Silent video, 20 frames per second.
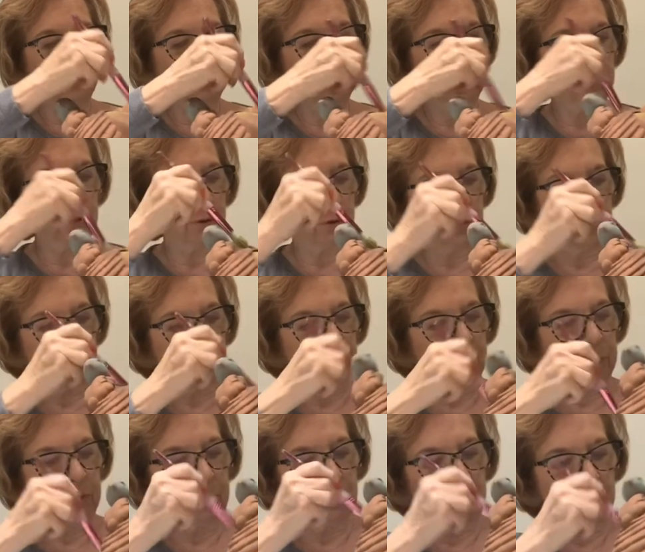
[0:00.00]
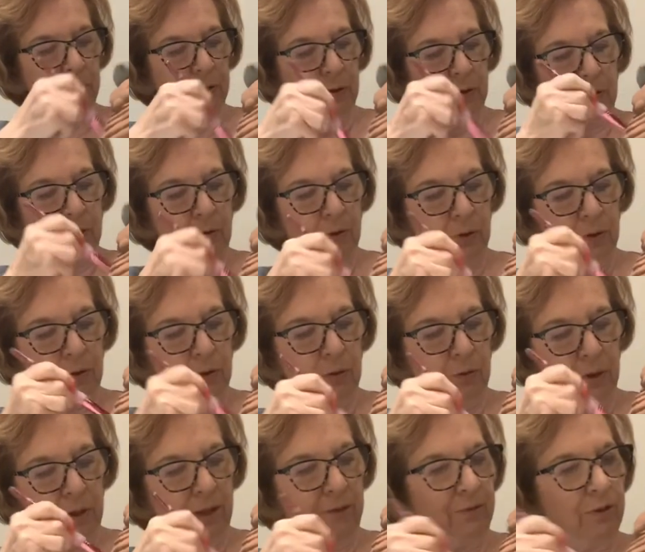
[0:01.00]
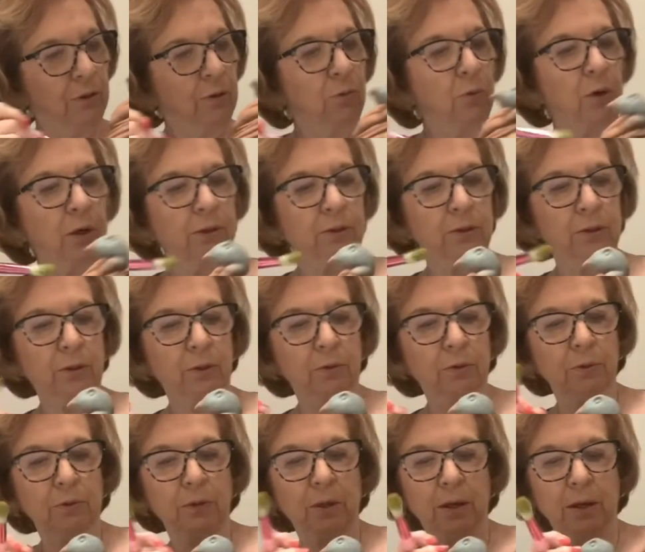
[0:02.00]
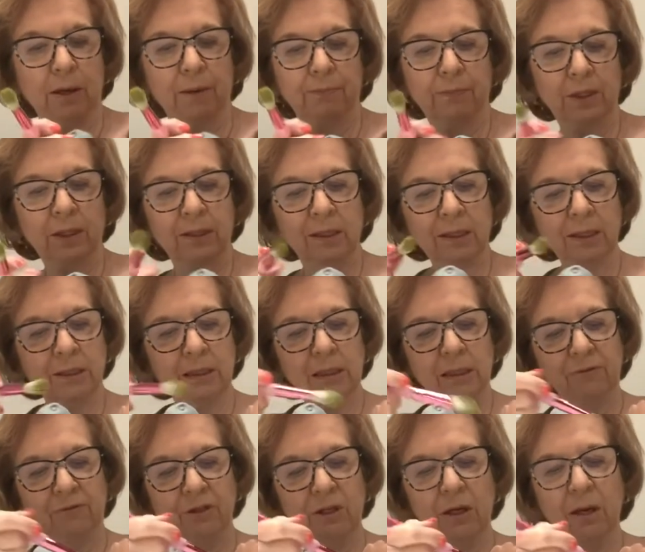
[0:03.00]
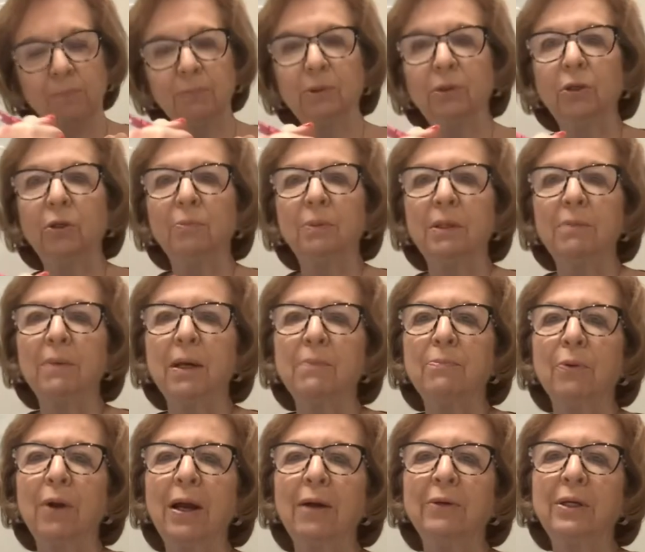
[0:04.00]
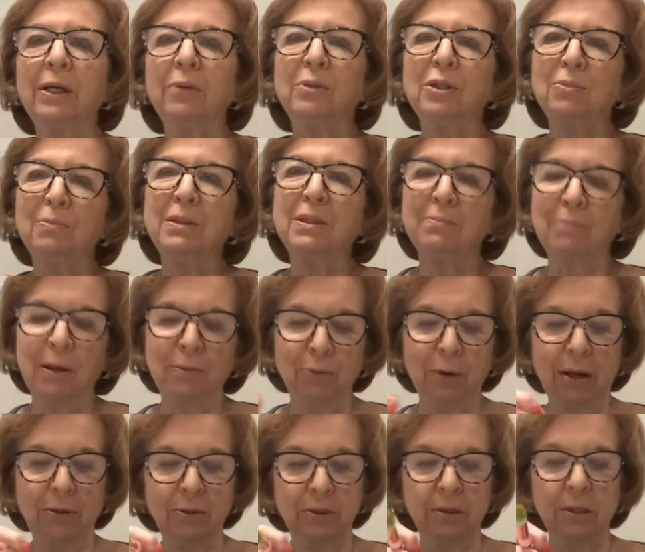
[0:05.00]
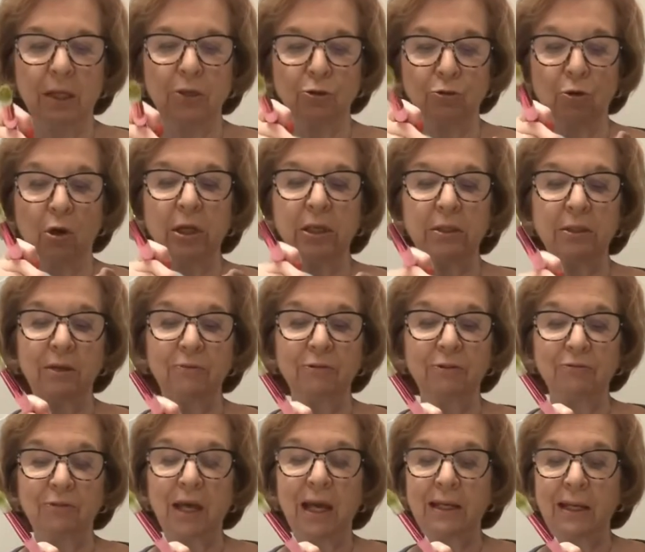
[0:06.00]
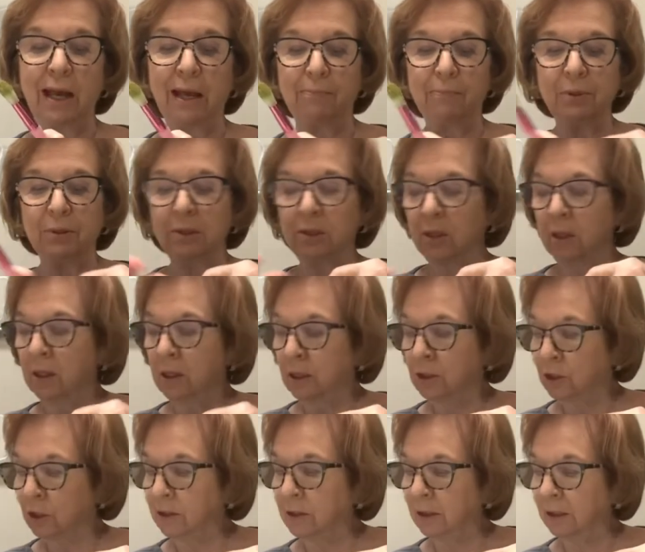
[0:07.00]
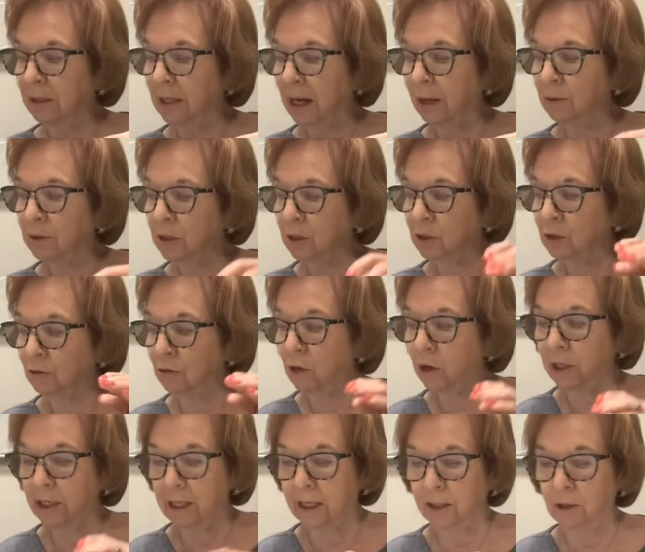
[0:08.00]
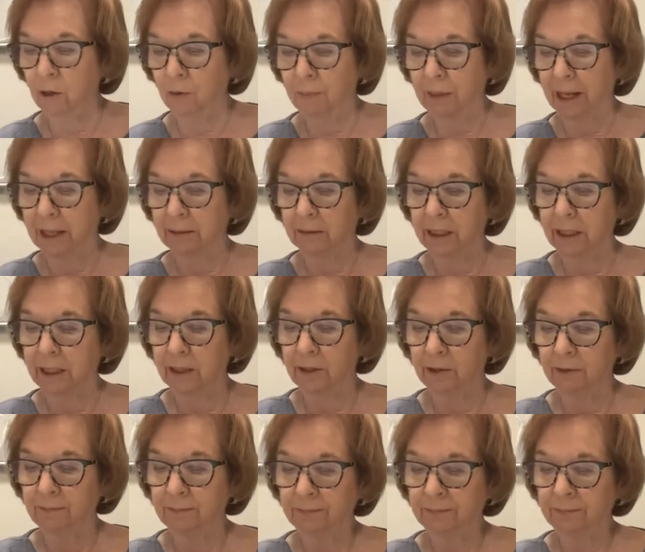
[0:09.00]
So you can do whatever you want. So um, see, it's lifting up a little bit of my brown here, which means my brown is not dry enough if that happens. Just allow it to dry and go back later.